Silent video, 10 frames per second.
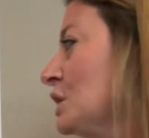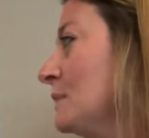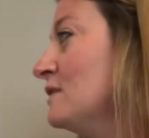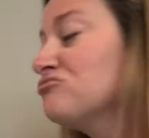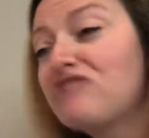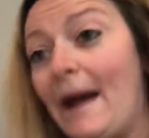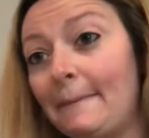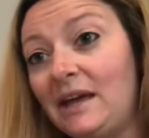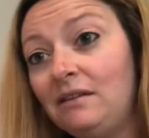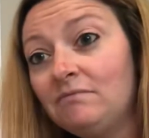The
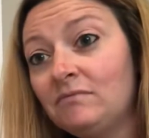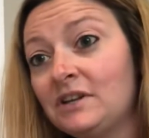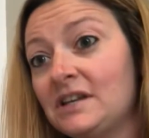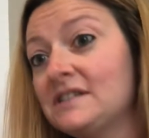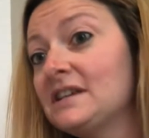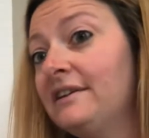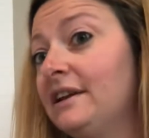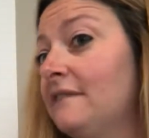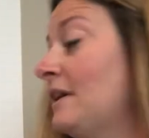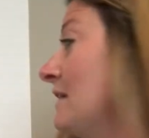rabbit is going to
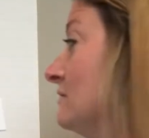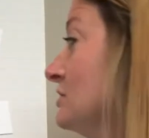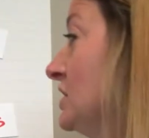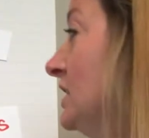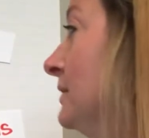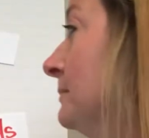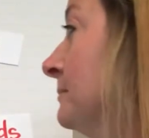give energy